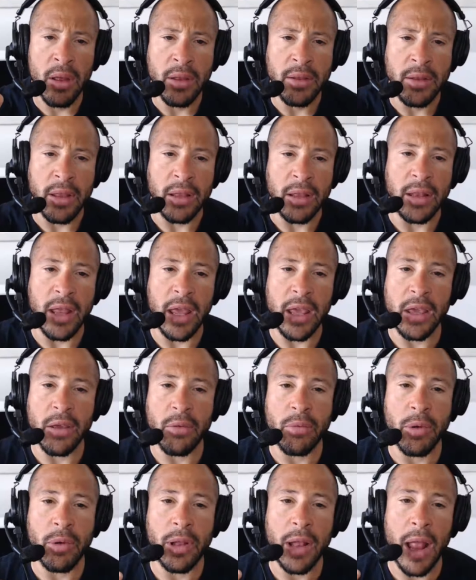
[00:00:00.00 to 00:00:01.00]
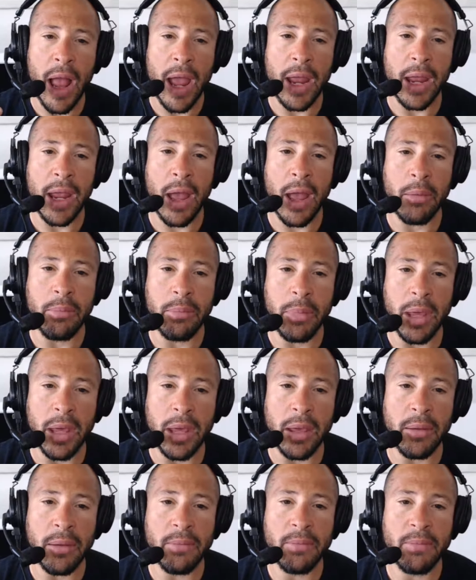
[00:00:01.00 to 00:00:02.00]
that they can rely on
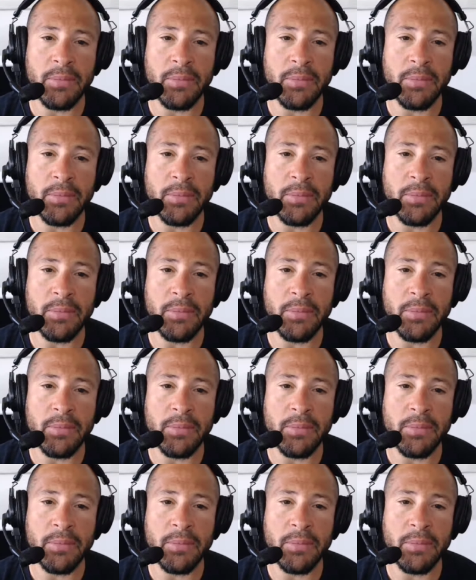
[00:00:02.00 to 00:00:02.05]
me.